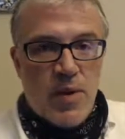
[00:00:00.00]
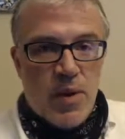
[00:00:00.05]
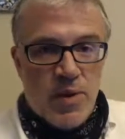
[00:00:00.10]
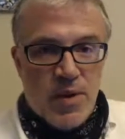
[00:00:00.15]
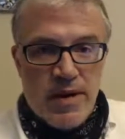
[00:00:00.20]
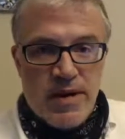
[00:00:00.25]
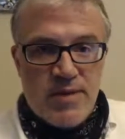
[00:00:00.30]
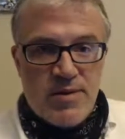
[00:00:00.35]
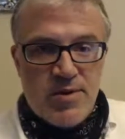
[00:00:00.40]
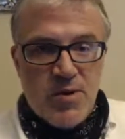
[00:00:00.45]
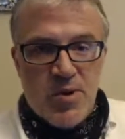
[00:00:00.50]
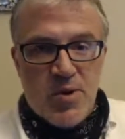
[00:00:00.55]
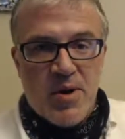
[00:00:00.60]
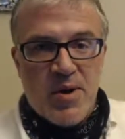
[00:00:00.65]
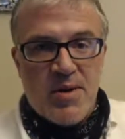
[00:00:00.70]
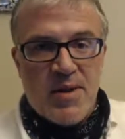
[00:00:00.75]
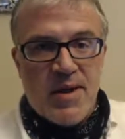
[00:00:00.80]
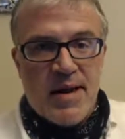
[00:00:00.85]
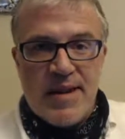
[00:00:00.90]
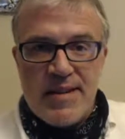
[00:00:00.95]
we read
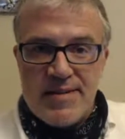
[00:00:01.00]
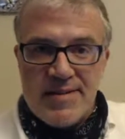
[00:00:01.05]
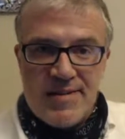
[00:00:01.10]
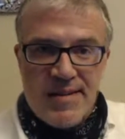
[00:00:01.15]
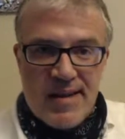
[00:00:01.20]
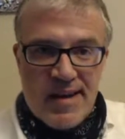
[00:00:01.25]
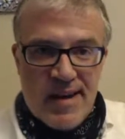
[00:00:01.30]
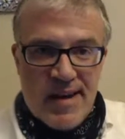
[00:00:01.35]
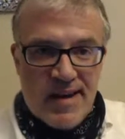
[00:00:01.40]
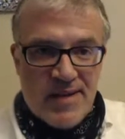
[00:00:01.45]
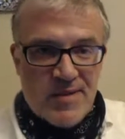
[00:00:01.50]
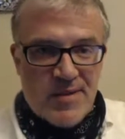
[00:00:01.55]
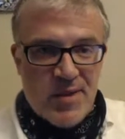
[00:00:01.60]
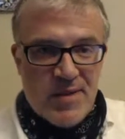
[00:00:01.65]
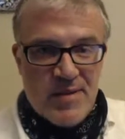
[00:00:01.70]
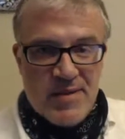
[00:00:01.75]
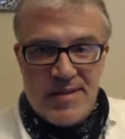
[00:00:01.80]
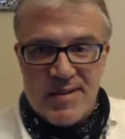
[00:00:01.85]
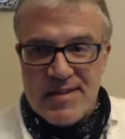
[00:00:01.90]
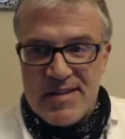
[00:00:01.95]
Torah in synagogue
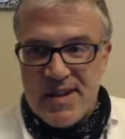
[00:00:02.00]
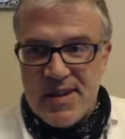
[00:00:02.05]
services.